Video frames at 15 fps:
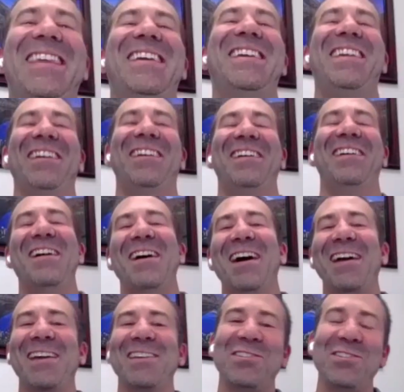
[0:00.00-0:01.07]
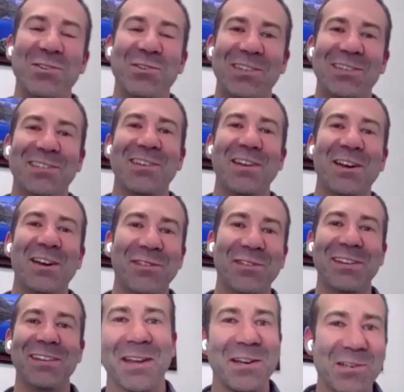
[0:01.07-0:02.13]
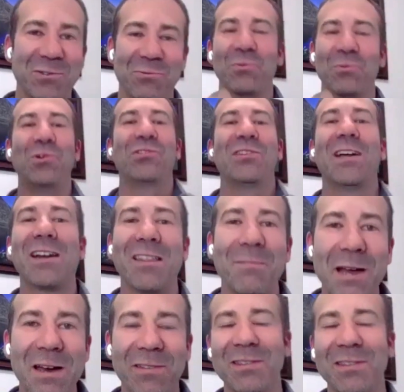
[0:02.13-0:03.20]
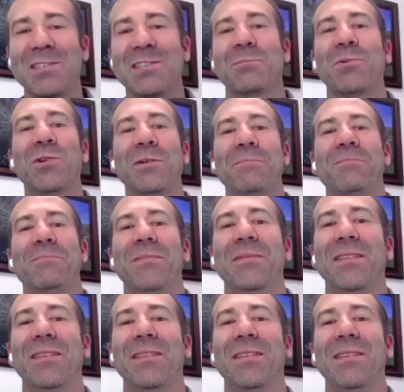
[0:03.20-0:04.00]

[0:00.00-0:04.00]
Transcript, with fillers: Thank you. I guess you do this enough. It kind of just rolls out of the mouth at this point.